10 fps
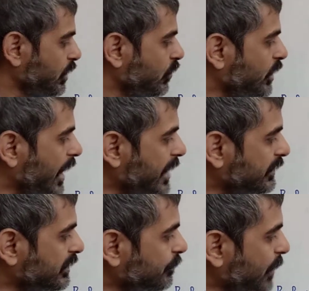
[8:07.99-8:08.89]
where I
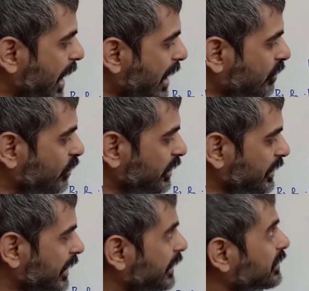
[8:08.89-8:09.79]
keep R1
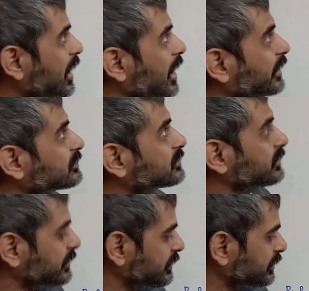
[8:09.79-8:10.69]
and
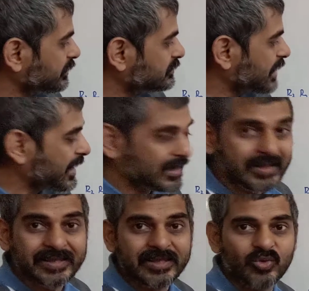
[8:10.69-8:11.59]
R3
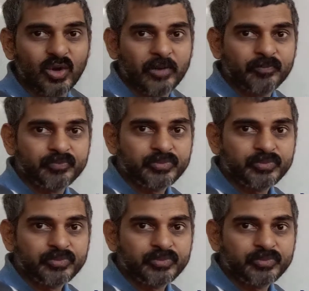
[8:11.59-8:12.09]
exactly equal,